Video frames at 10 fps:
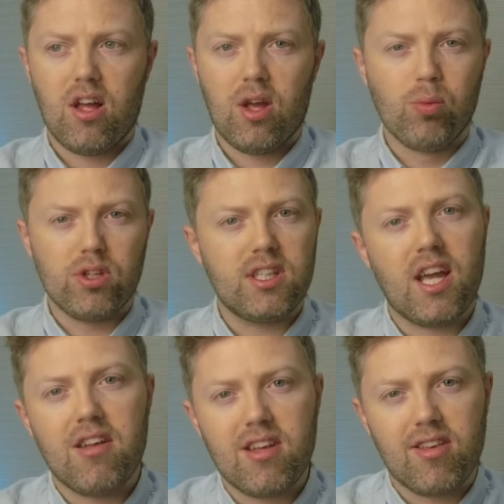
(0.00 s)
I wouldn't
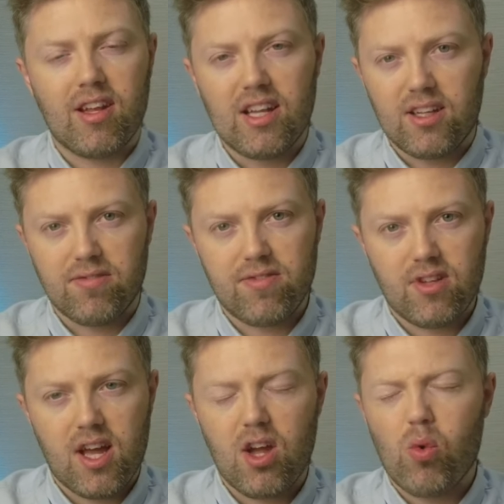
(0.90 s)
get a Nissan Leaf.
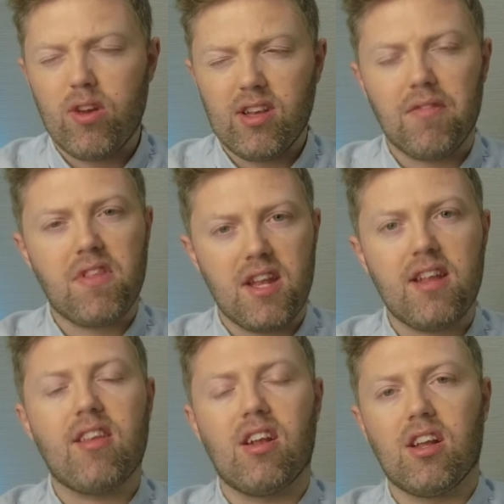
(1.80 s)
I always loved the
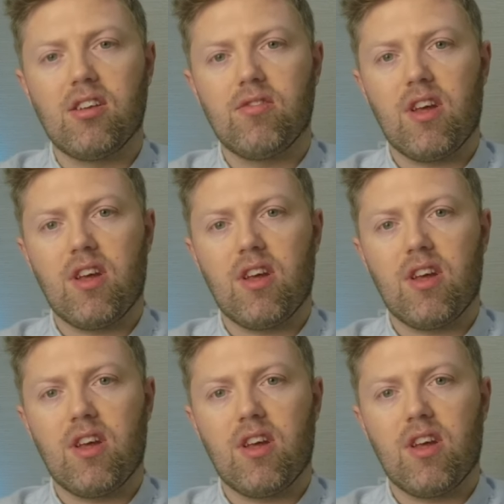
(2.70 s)
Nissan Leaf.